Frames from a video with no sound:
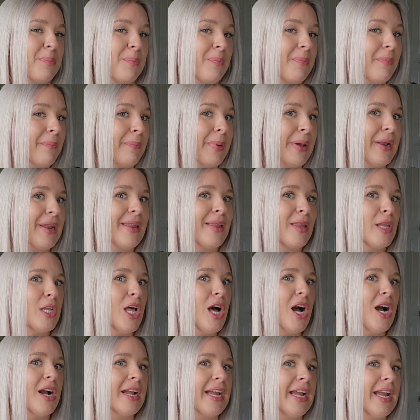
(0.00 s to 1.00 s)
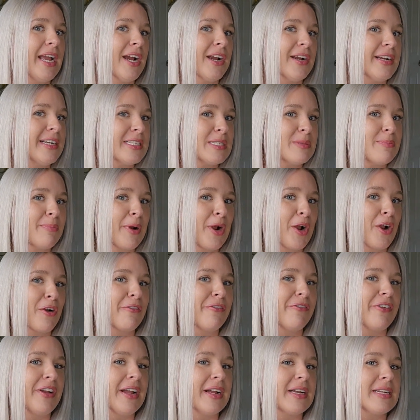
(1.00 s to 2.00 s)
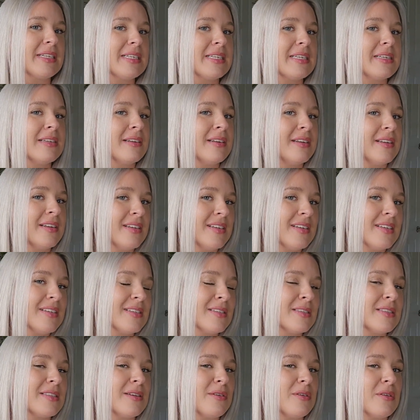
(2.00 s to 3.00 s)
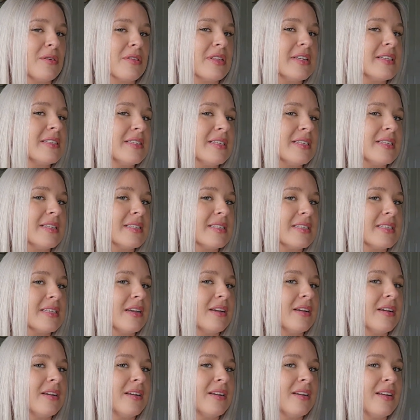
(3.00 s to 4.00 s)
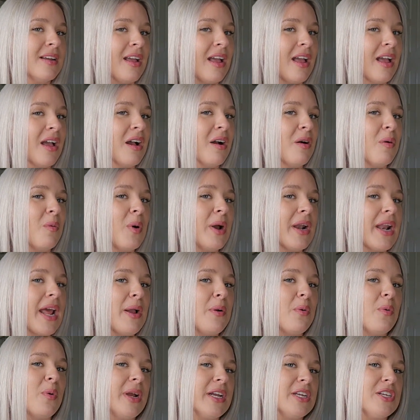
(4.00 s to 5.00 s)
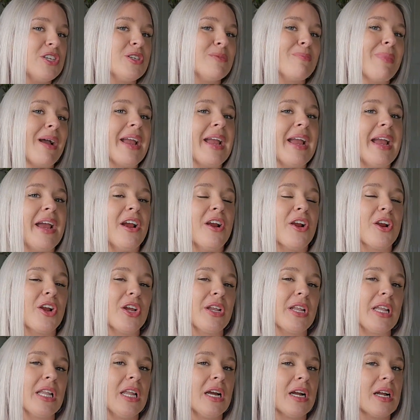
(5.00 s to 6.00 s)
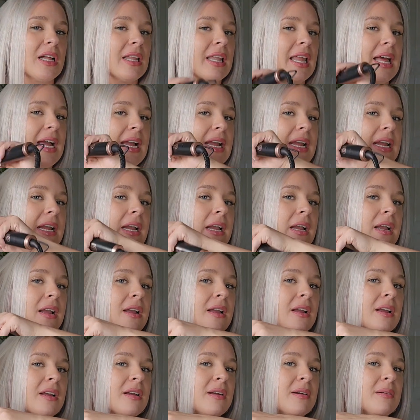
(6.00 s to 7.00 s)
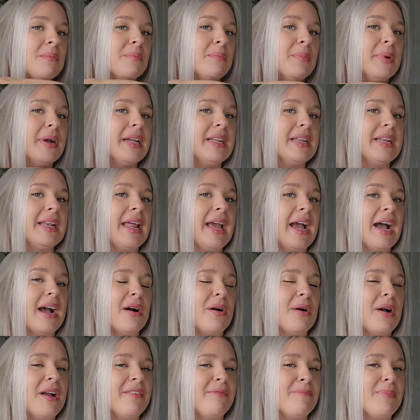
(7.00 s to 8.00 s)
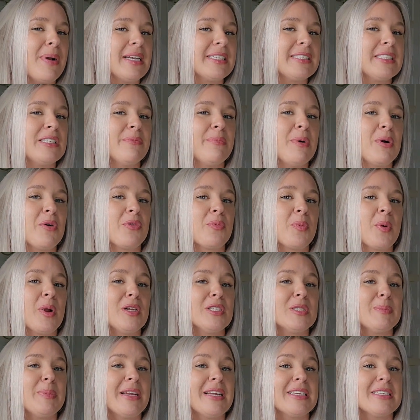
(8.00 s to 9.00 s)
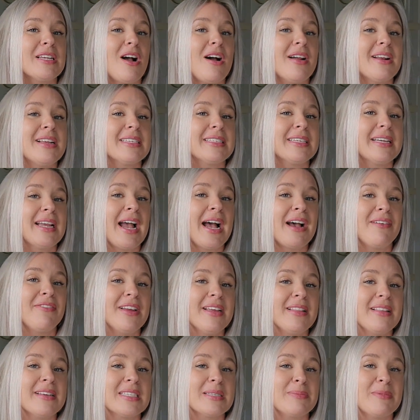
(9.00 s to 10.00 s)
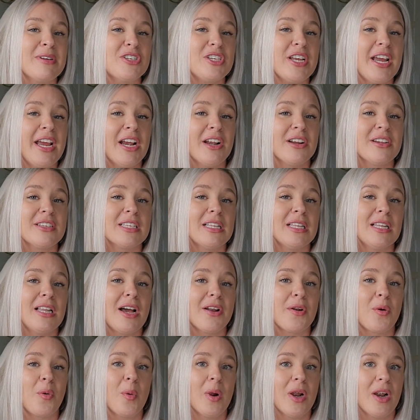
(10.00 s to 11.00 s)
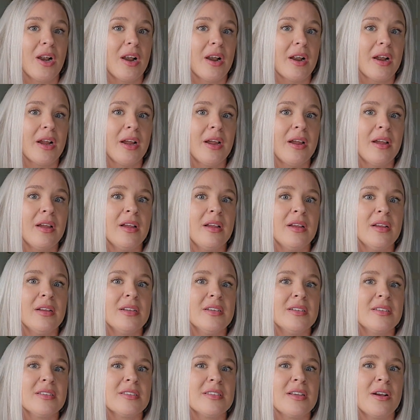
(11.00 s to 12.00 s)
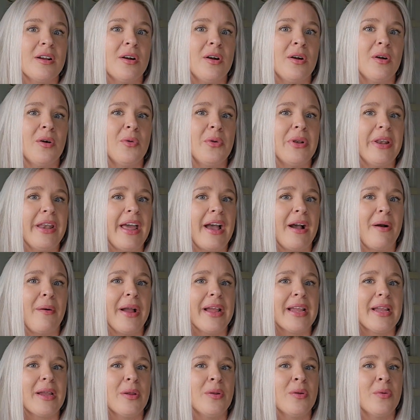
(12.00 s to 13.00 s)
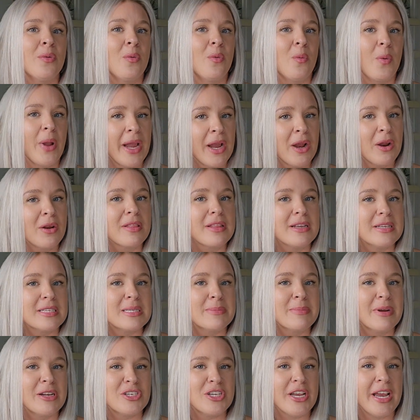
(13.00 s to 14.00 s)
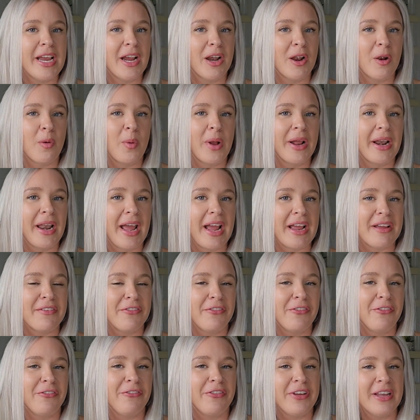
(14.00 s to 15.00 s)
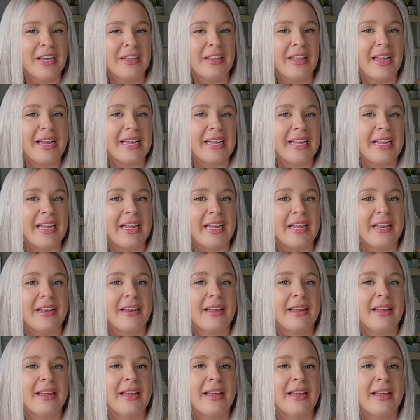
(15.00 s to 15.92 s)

But in long hair, it's perfect. So this is what I wish my hair could look like. But now I have best of both worlds, because honestly, having this much hair is a lot of work. So now I can wear this much hair when I feel like it